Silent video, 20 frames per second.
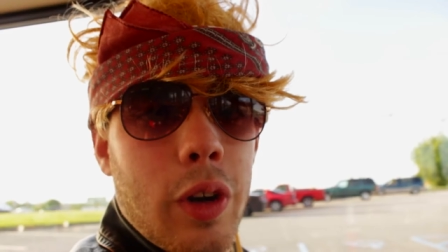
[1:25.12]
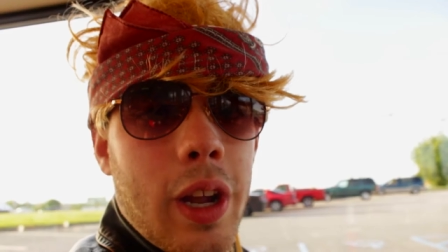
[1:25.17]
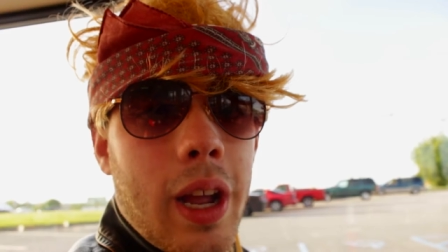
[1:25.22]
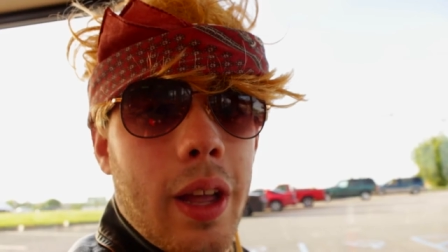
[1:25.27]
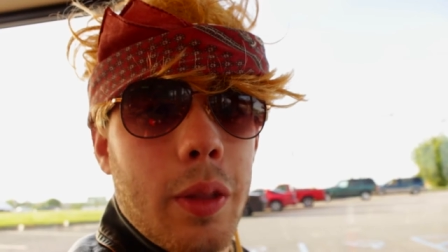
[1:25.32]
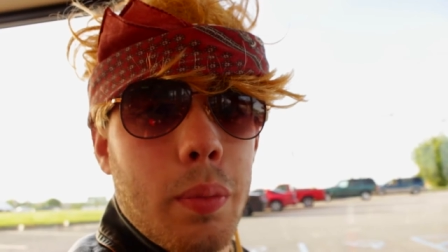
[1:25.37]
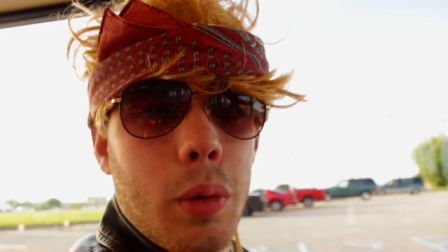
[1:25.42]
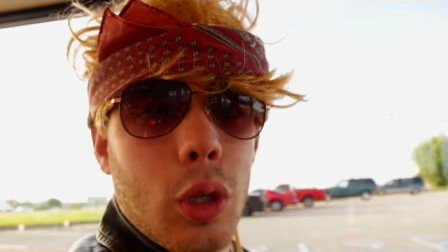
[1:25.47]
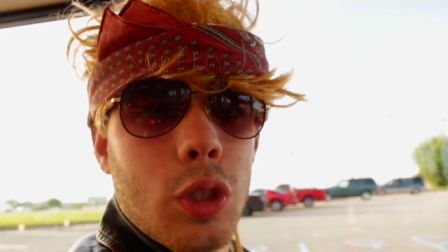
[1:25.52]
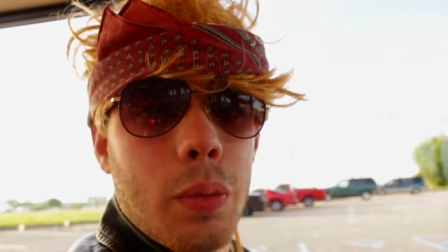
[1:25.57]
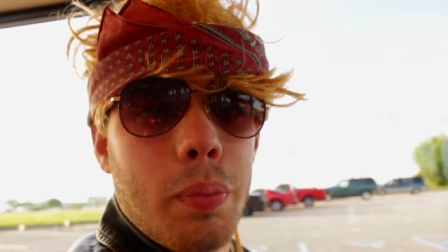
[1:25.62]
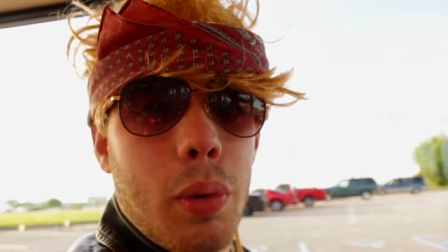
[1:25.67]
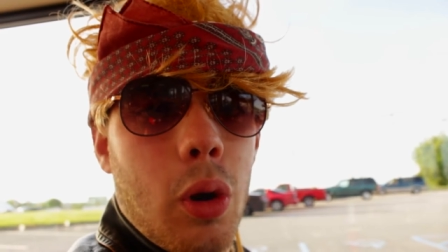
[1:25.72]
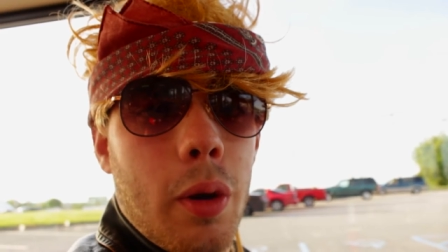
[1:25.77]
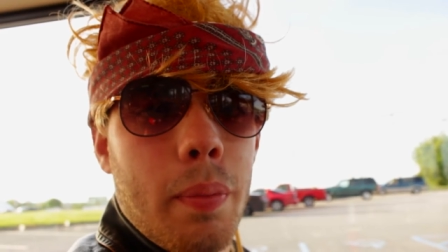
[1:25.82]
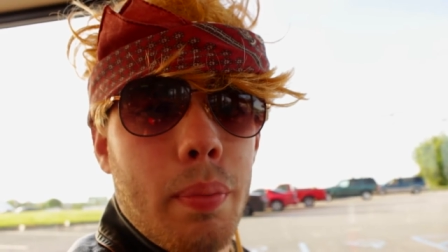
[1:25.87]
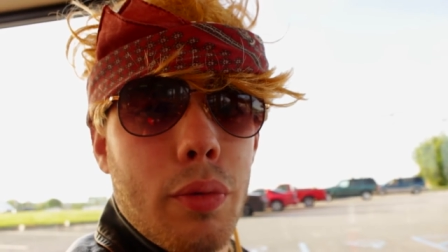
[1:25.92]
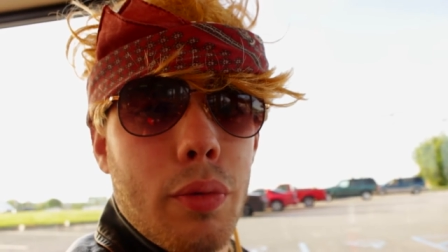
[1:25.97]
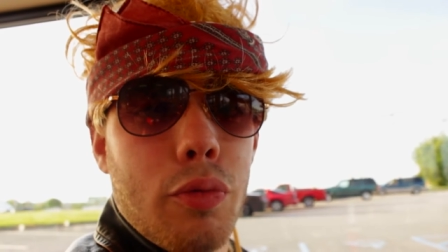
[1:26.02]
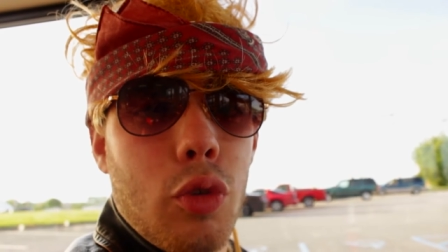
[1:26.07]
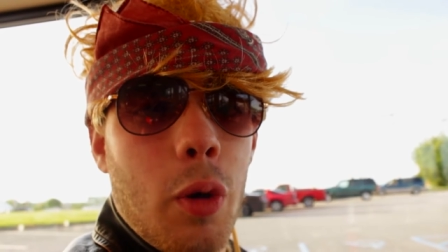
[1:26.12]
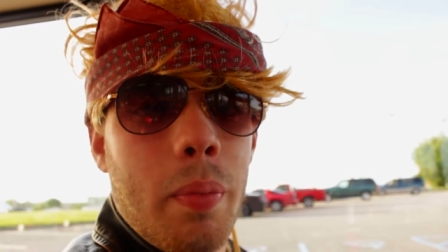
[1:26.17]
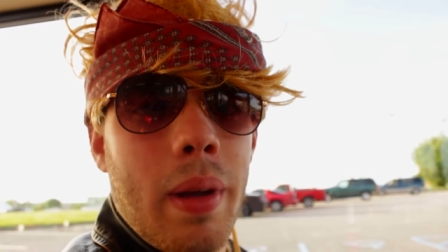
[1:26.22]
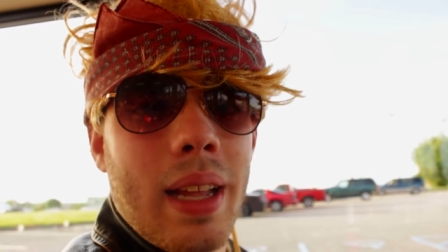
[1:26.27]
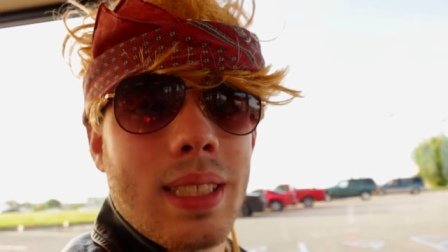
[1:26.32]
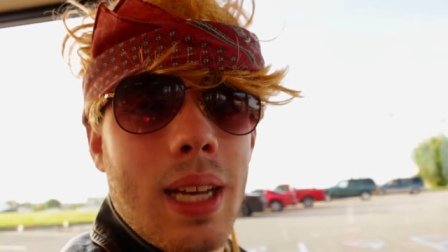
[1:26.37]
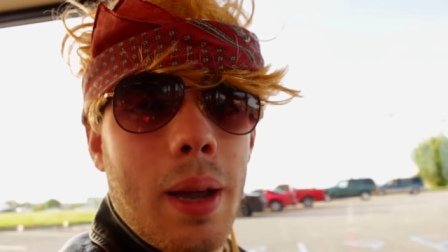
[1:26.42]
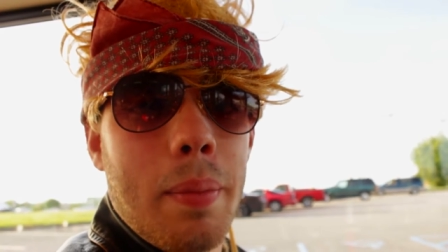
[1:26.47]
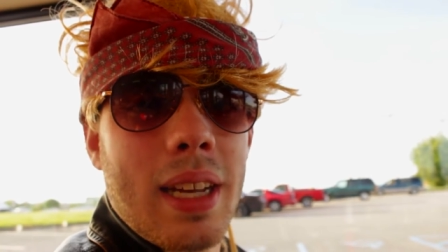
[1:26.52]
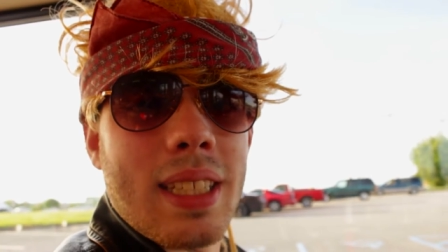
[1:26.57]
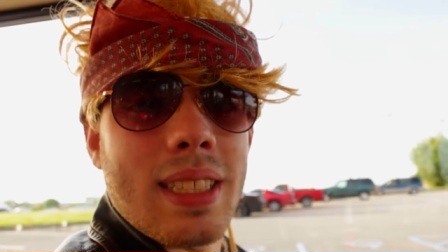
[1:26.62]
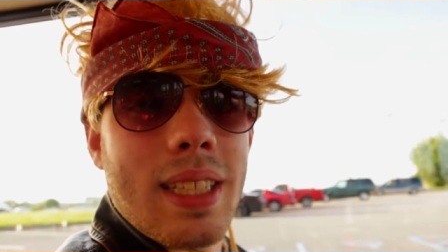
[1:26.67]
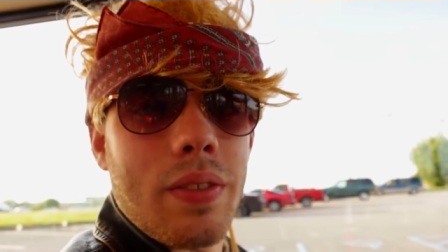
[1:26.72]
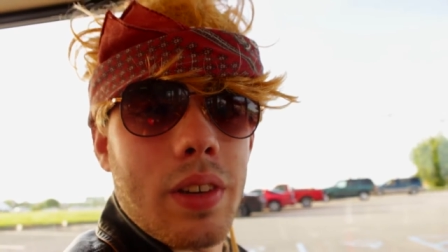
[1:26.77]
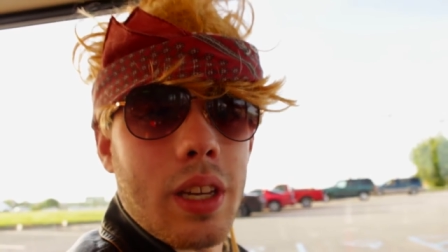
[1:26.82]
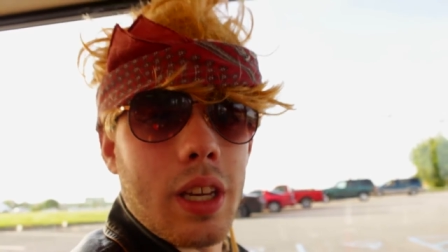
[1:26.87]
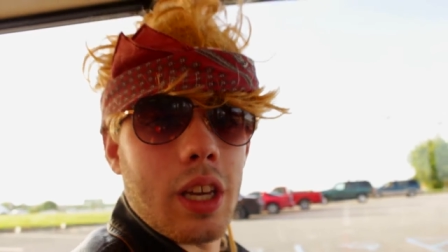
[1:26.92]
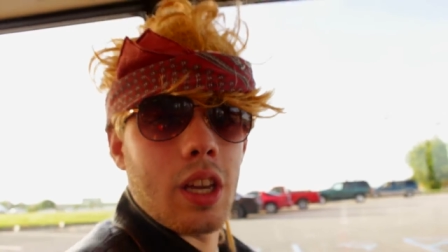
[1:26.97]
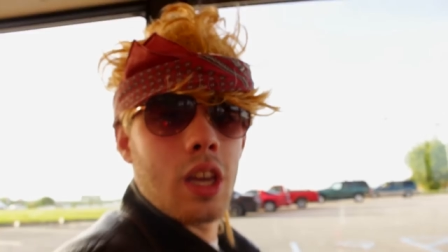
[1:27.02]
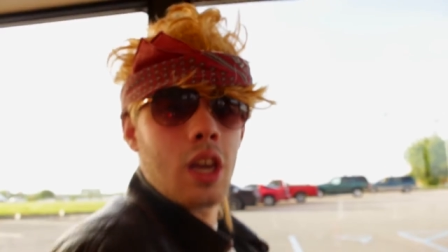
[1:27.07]
forgot the most important before bedtime
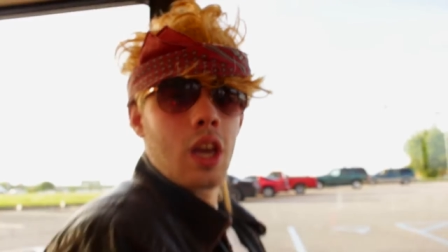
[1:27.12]
activity.